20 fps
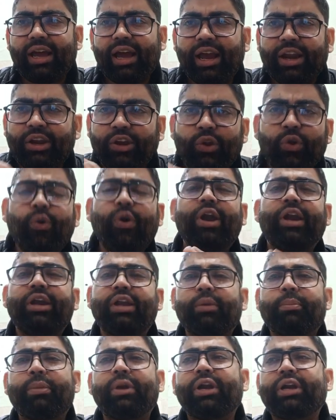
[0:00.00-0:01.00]
a new
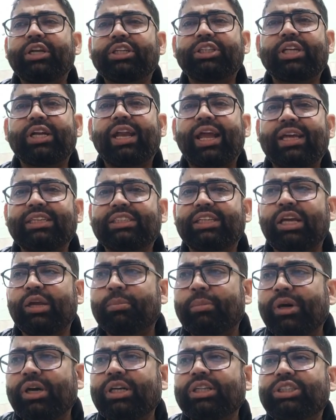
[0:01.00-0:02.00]
interpretation has
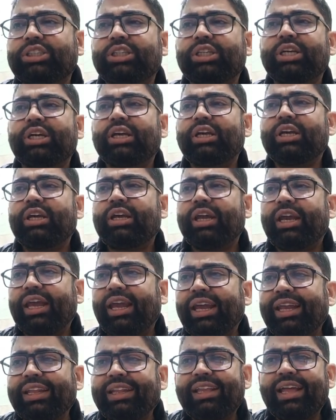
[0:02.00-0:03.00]
emerged
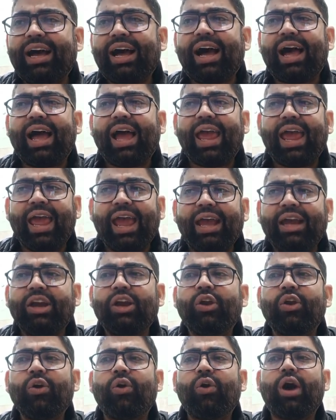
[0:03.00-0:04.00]
in the
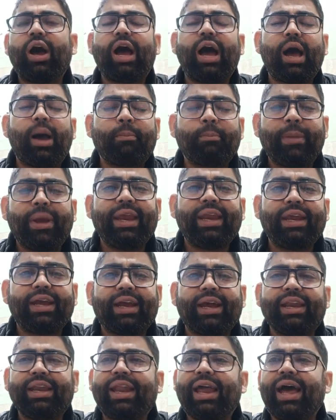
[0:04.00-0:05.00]
Anglo
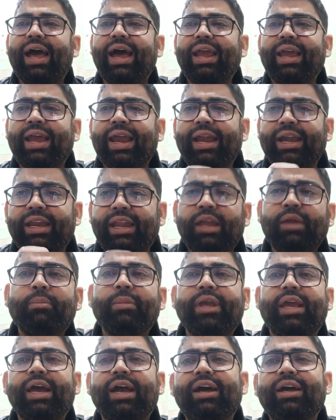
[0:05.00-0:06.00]
American
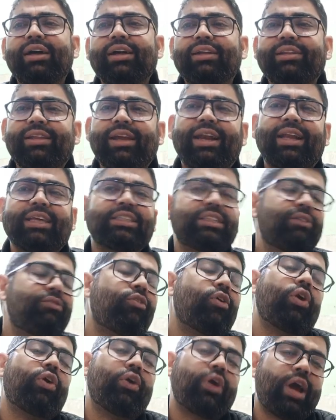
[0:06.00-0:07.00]
academia that has the
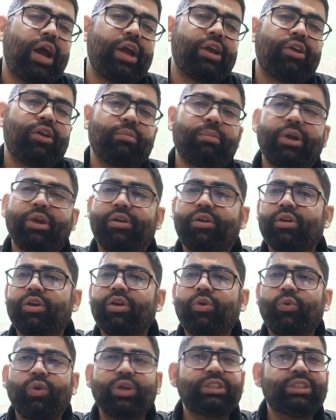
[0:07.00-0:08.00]
following argument.
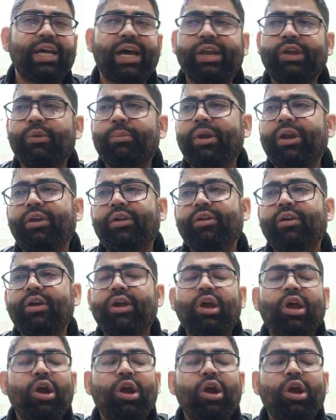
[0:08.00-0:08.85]
What is the argument?